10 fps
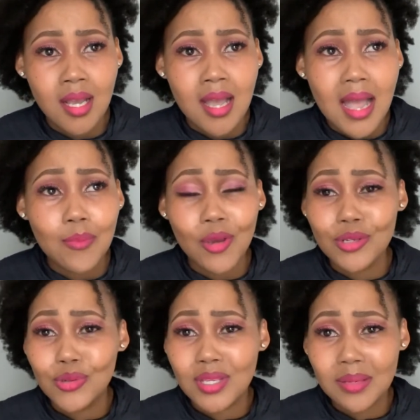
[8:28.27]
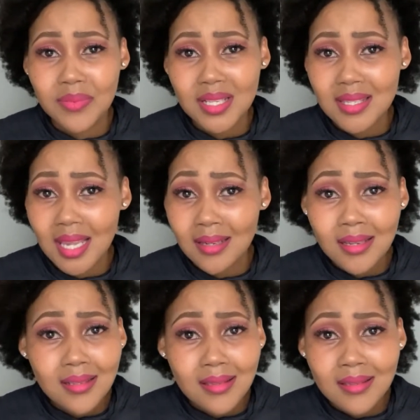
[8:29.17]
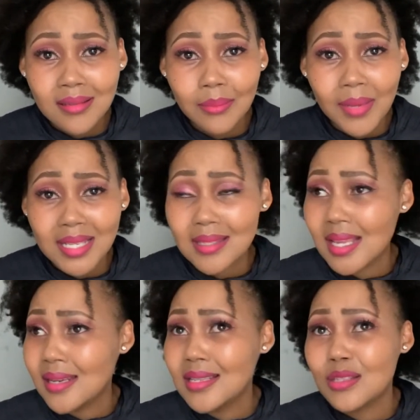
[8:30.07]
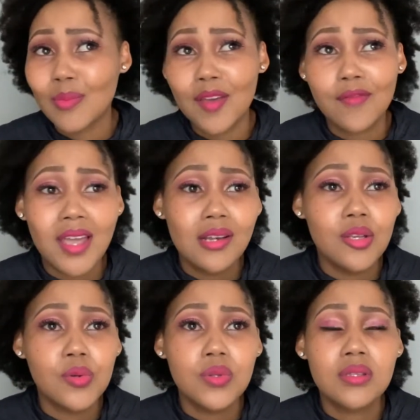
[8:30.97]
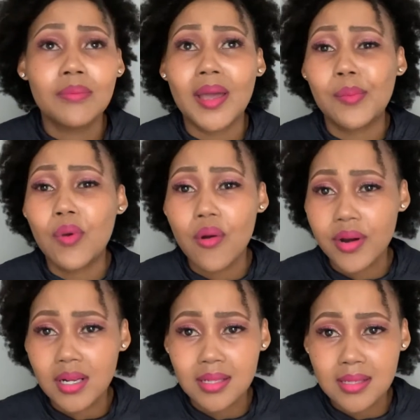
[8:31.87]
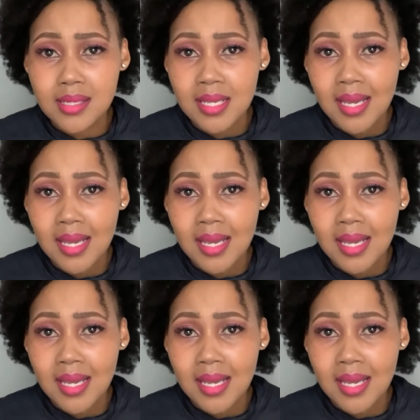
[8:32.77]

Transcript: I'm going to keep the standards, my values, my morals.